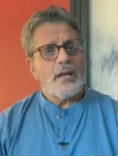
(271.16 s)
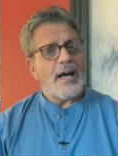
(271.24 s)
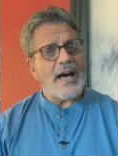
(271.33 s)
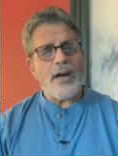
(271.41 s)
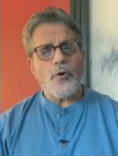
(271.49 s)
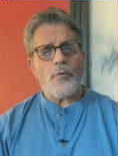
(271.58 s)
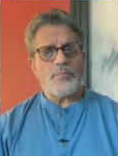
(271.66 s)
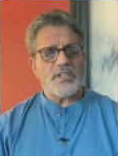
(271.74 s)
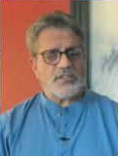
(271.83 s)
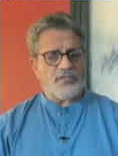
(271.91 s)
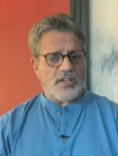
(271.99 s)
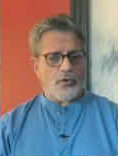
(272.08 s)
I hope
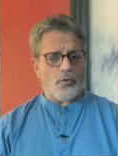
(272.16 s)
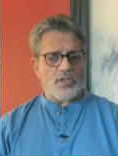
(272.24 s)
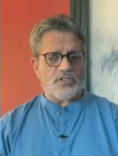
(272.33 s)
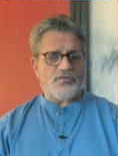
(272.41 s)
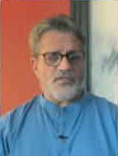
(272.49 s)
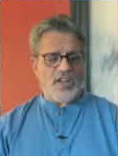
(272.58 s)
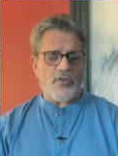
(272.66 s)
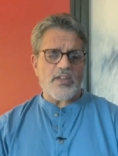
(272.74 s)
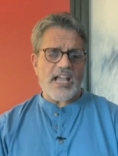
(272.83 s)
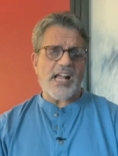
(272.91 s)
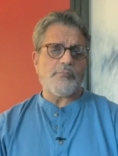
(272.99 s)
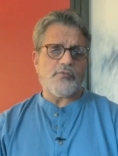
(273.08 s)
this video was very
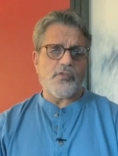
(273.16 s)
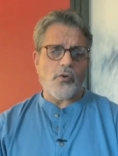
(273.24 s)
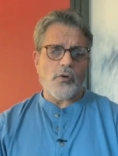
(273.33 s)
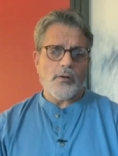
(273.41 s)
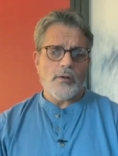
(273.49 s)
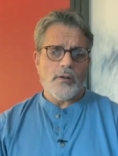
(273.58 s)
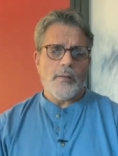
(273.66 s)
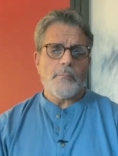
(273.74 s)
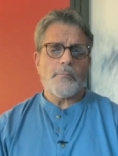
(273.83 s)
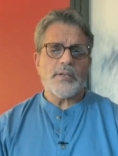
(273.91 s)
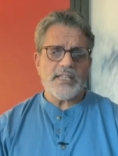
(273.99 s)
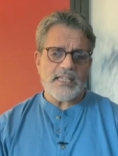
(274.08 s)
helpful.
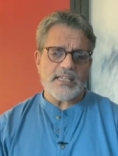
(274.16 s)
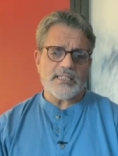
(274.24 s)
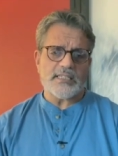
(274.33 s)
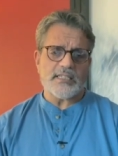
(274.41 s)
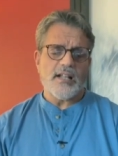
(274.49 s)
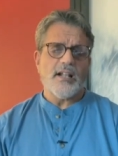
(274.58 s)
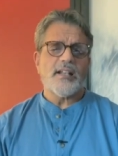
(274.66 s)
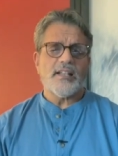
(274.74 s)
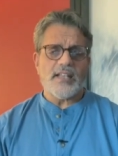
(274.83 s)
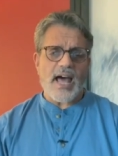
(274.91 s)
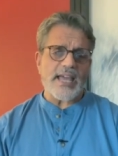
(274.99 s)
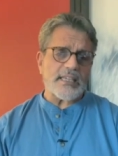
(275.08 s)
Please
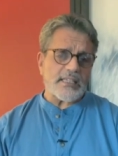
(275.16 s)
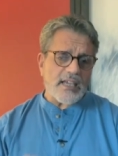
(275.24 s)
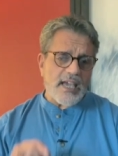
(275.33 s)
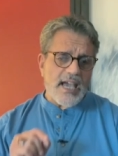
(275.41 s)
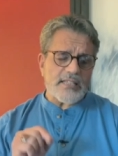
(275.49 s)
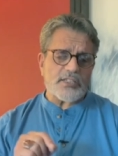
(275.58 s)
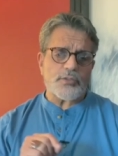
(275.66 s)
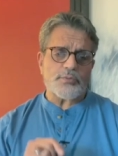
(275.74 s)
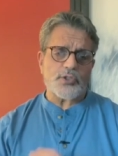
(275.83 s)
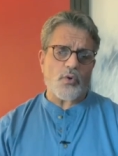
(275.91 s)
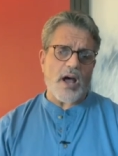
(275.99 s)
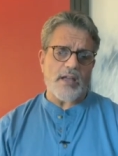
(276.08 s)
like and
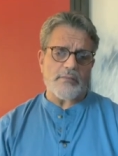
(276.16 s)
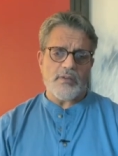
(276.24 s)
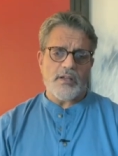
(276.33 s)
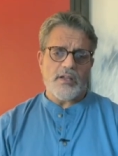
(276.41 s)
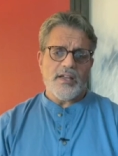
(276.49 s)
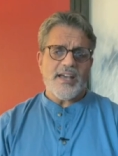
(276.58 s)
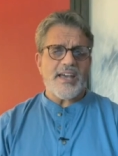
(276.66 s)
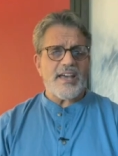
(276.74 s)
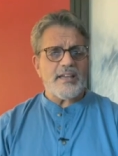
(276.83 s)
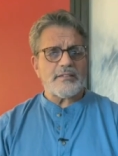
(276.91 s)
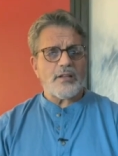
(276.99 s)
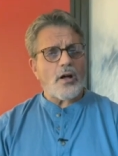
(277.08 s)
subscribe.
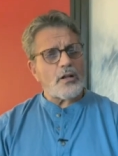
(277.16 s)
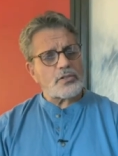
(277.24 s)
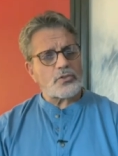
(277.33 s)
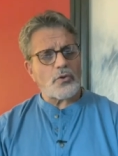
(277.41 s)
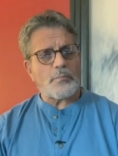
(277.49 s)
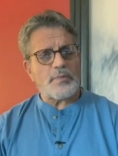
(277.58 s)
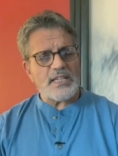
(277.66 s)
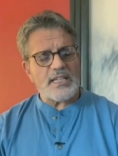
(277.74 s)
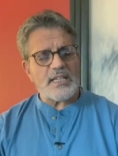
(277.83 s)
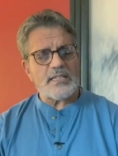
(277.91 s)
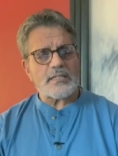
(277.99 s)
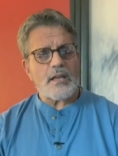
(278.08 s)
And also
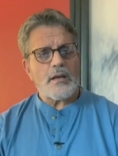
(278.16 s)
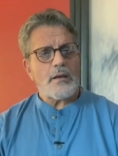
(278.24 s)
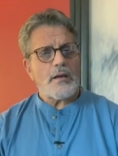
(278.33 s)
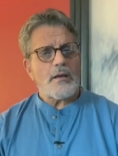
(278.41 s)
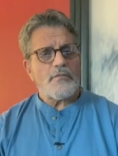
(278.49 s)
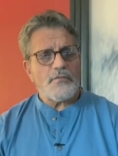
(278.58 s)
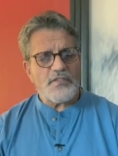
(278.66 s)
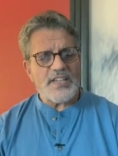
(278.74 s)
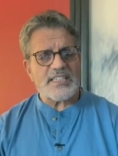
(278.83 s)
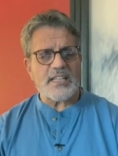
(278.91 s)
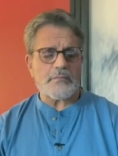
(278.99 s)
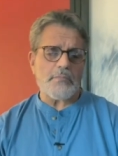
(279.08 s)
please
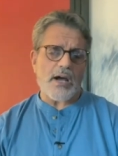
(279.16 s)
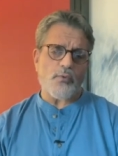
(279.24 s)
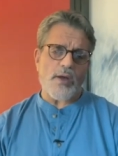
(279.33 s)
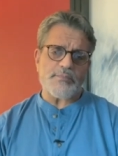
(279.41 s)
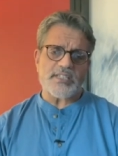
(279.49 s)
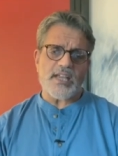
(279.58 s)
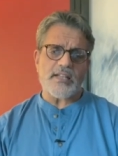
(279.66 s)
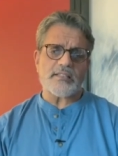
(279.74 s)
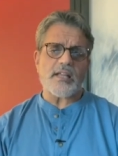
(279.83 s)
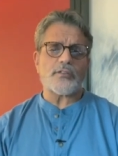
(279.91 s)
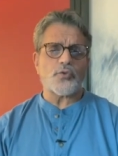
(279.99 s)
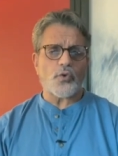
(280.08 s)
visit my website
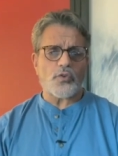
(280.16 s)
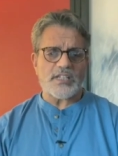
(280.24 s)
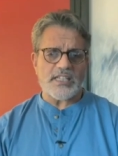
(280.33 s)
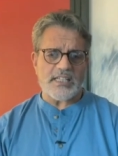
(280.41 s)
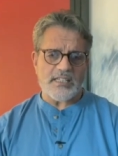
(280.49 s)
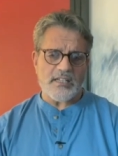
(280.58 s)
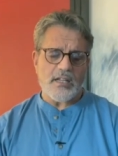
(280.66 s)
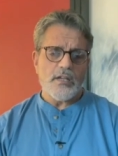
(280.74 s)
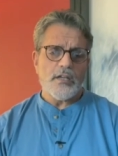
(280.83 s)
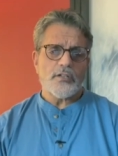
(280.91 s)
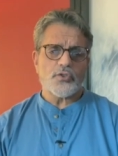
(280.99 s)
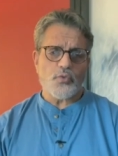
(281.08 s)
at nordine
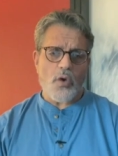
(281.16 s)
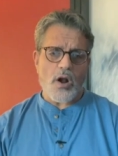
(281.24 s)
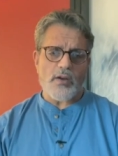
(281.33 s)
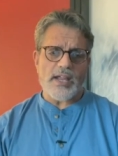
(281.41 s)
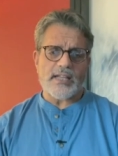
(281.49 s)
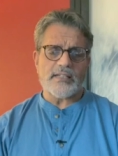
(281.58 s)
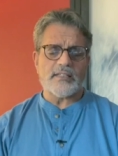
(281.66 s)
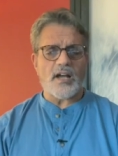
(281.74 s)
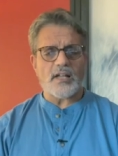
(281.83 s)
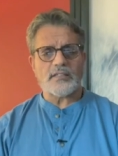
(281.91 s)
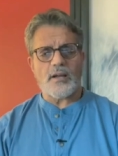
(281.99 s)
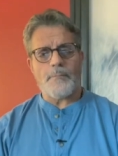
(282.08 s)
zouareg
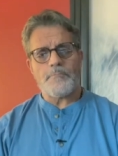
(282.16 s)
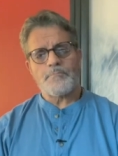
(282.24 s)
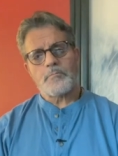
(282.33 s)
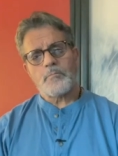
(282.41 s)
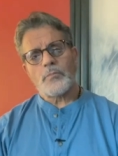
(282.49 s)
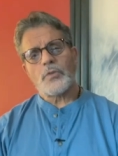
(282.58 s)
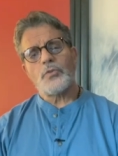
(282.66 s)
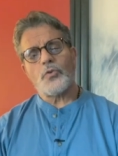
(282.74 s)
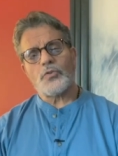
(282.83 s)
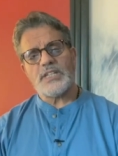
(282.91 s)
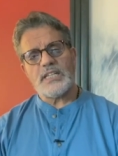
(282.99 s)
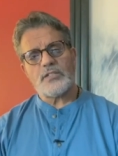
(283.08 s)
dot com.
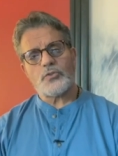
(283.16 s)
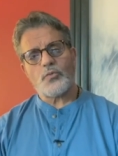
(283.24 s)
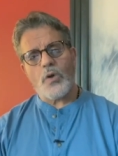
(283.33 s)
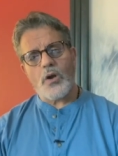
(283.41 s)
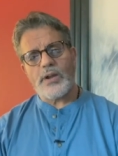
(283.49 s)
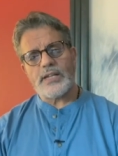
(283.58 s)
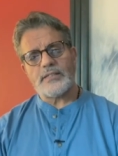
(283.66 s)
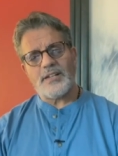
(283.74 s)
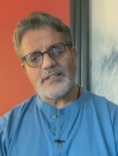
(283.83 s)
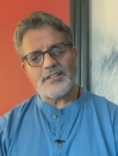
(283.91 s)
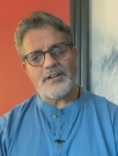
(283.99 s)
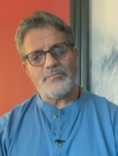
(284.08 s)
nordine zouareg
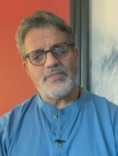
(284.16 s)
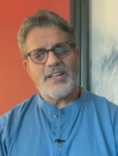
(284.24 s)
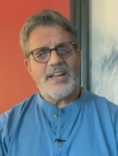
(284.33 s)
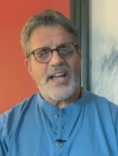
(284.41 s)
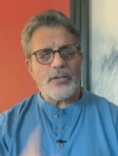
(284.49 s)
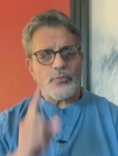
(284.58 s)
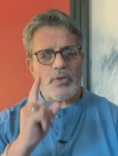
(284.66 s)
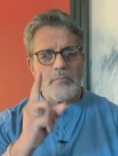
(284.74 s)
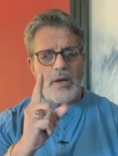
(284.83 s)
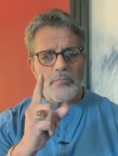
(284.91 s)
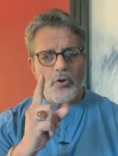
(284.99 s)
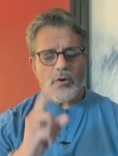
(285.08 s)
dot com. And
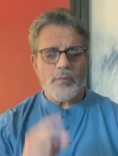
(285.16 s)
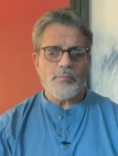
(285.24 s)
remember,